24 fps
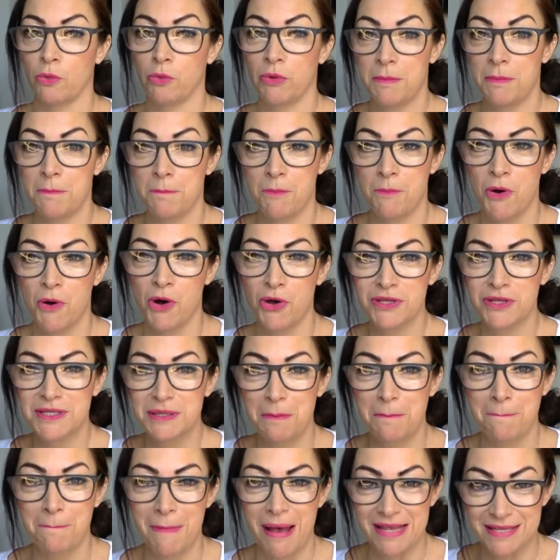we must
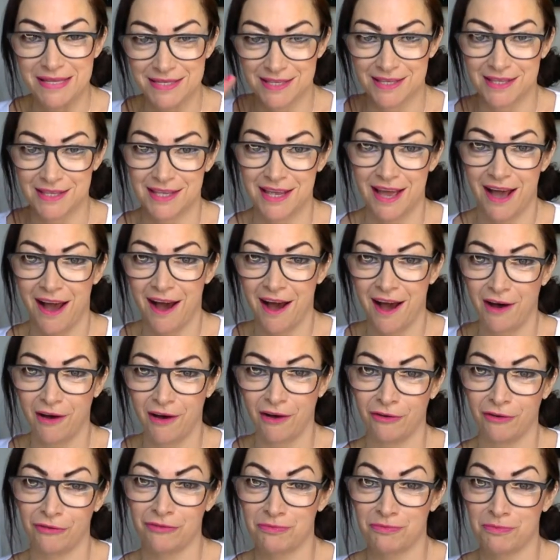master the art
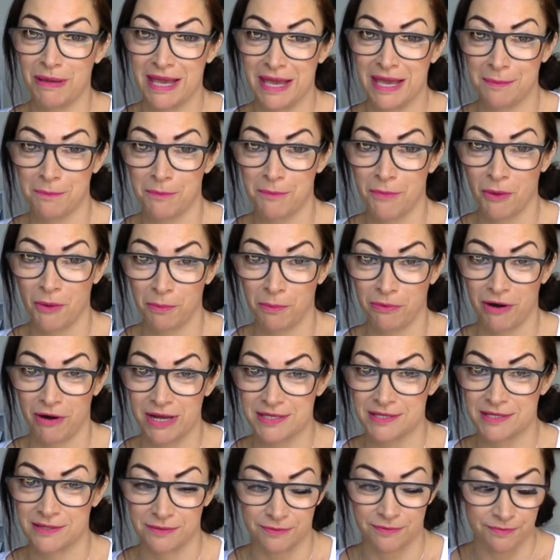of being more
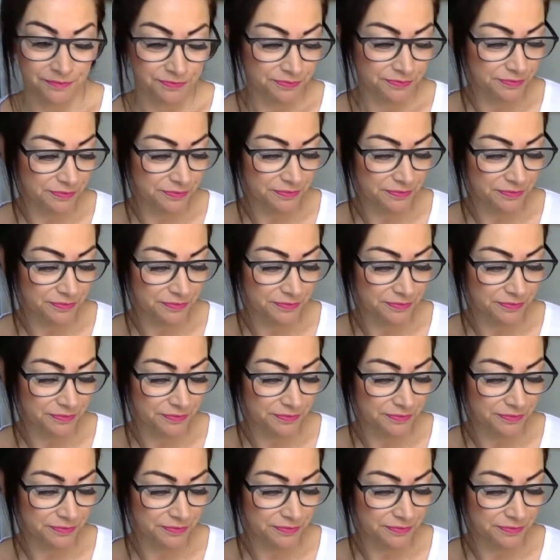present.